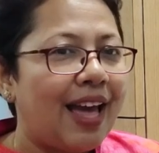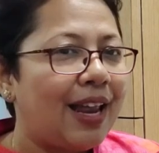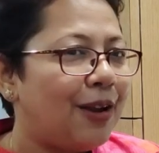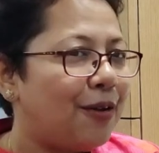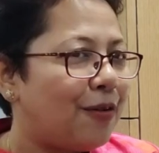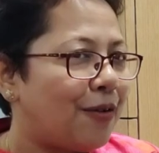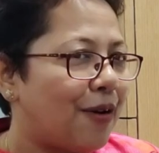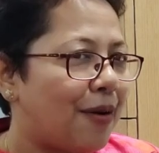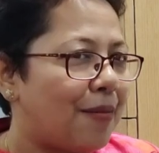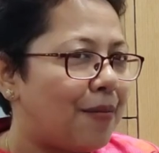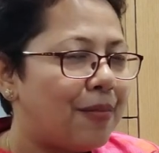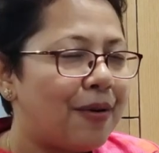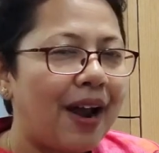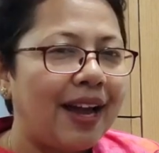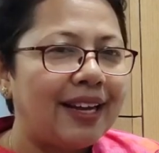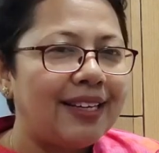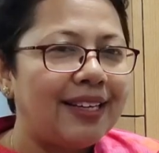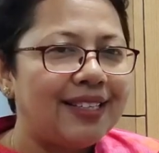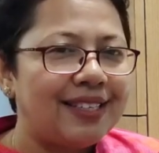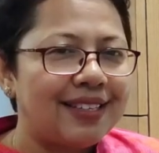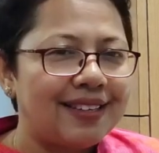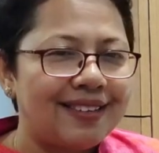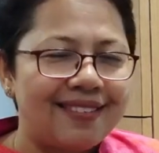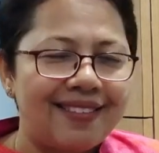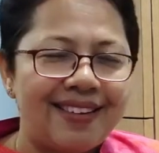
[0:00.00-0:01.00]
and you are
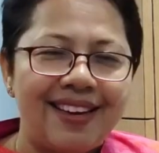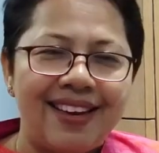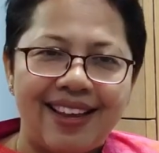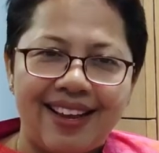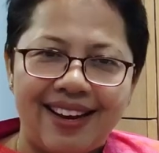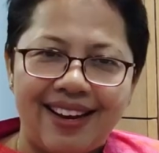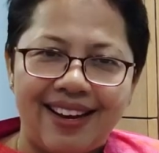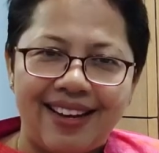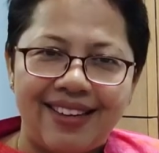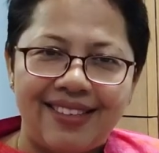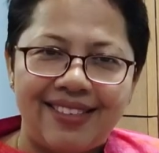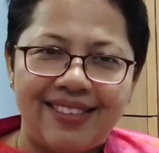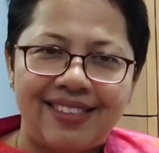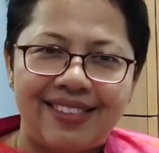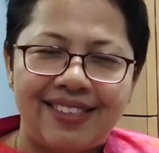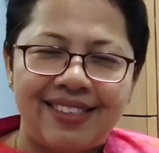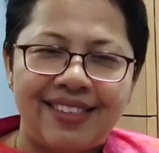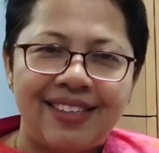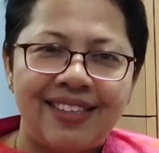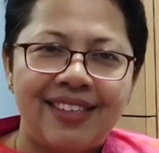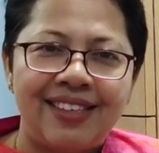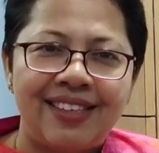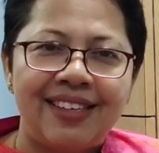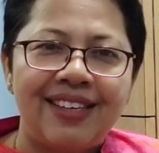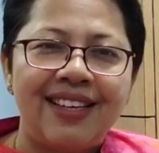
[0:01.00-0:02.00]
brighter in English.
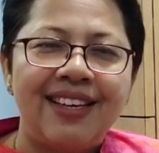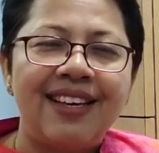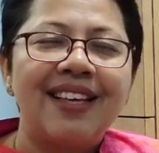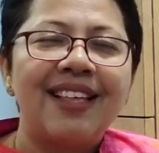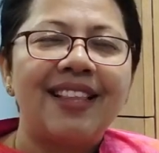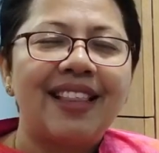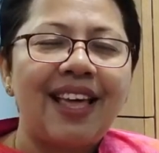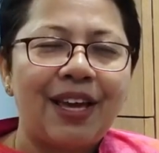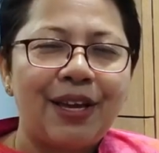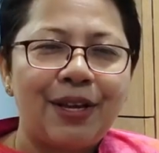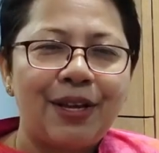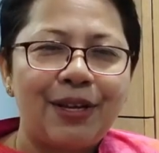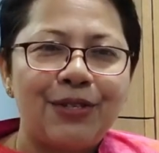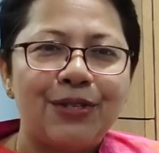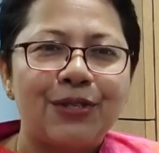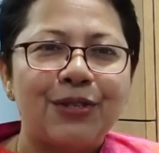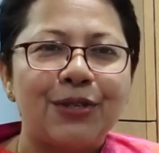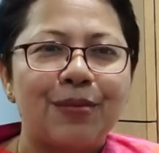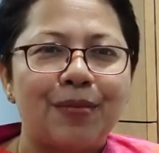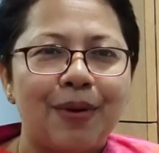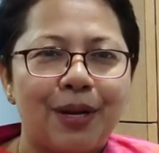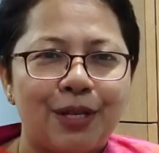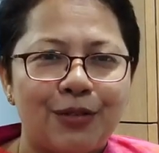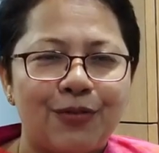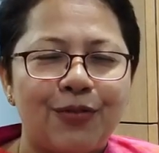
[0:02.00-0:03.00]
Thank you
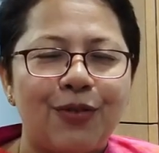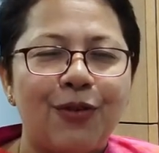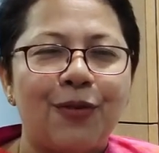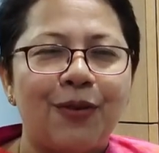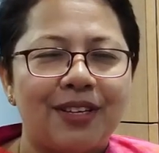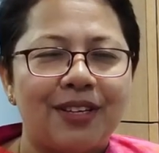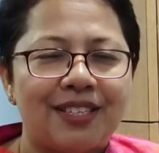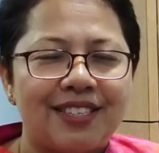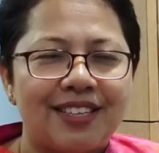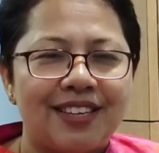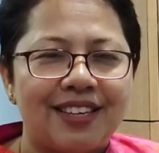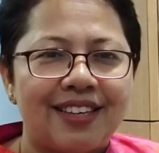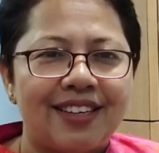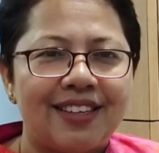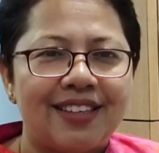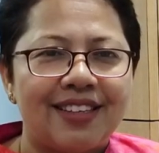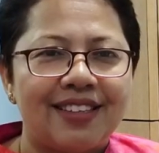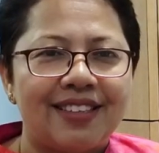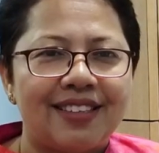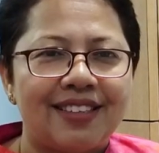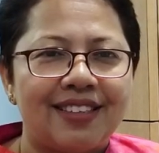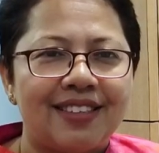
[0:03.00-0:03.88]
so much for watching.